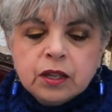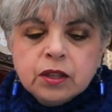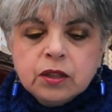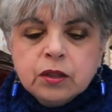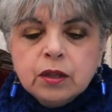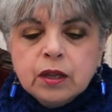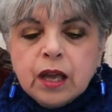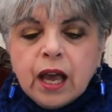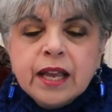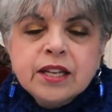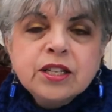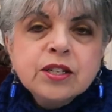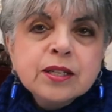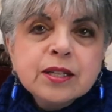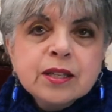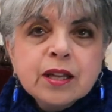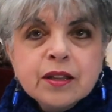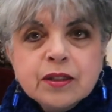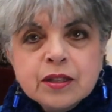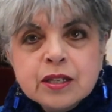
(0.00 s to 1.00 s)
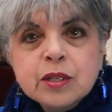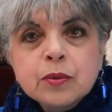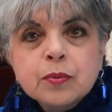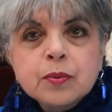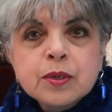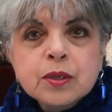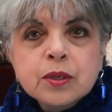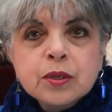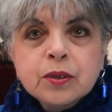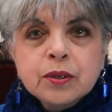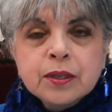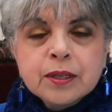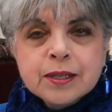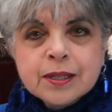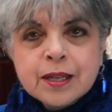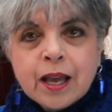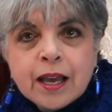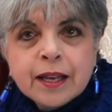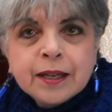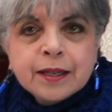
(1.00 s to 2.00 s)
I just thought this was a good
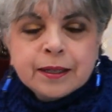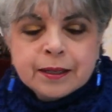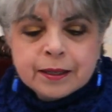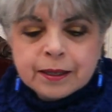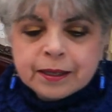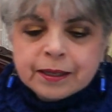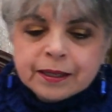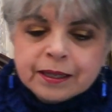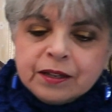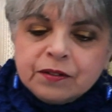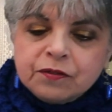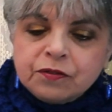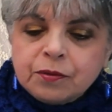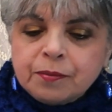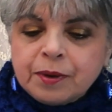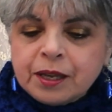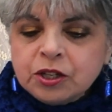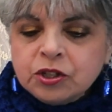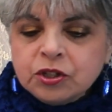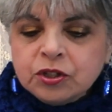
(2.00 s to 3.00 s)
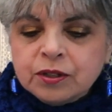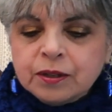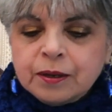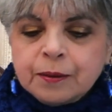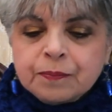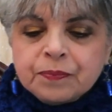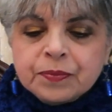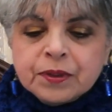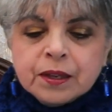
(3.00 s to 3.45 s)
side information.